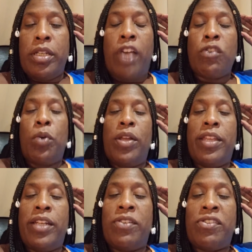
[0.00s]
That's one
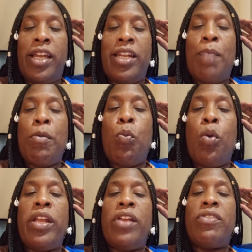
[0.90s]
thing to say that. But
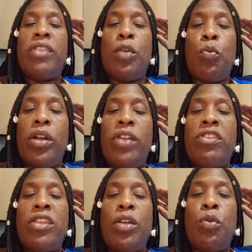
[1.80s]
what are
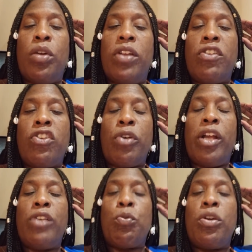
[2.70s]

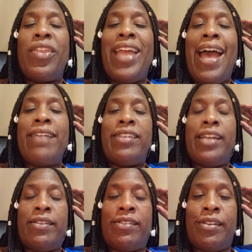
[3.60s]
the
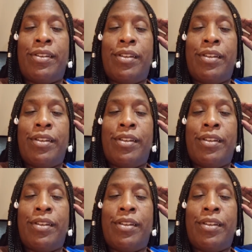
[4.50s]
assets?